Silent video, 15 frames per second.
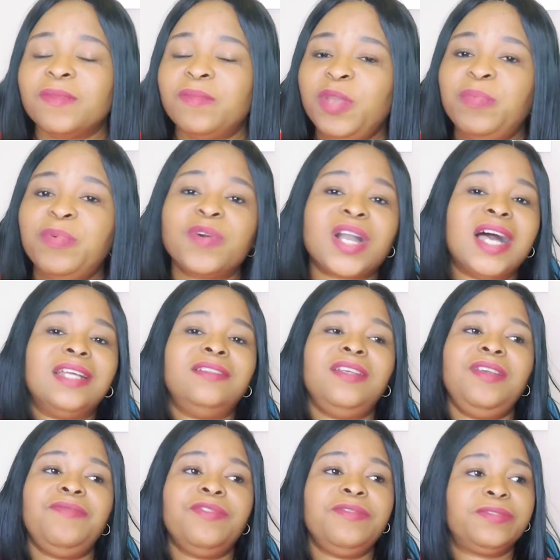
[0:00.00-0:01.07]
People can,
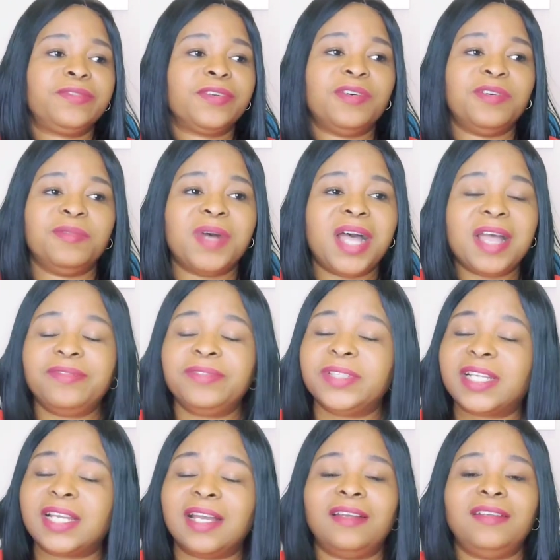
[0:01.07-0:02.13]
even from
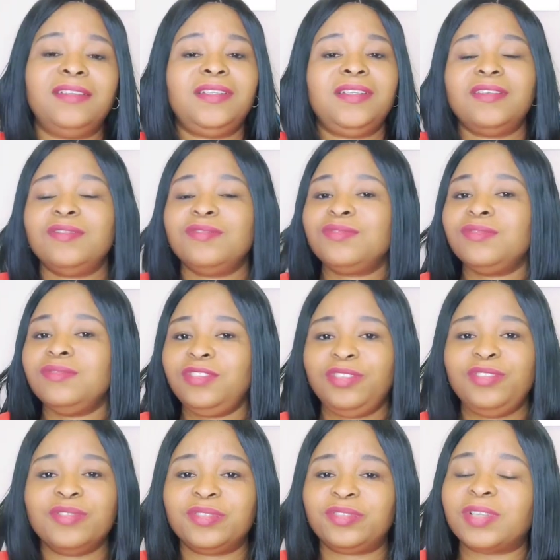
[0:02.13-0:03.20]
Africa,
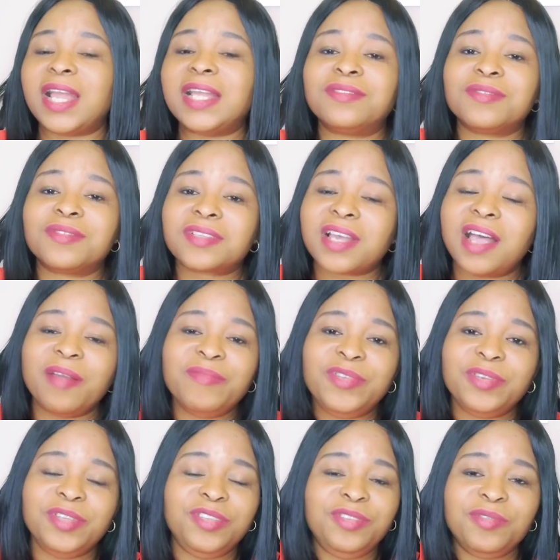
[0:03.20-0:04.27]
you know, try to scam
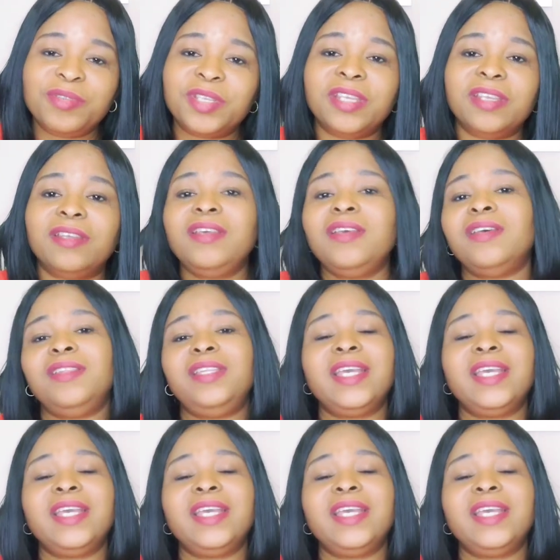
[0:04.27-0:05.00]
you in UK.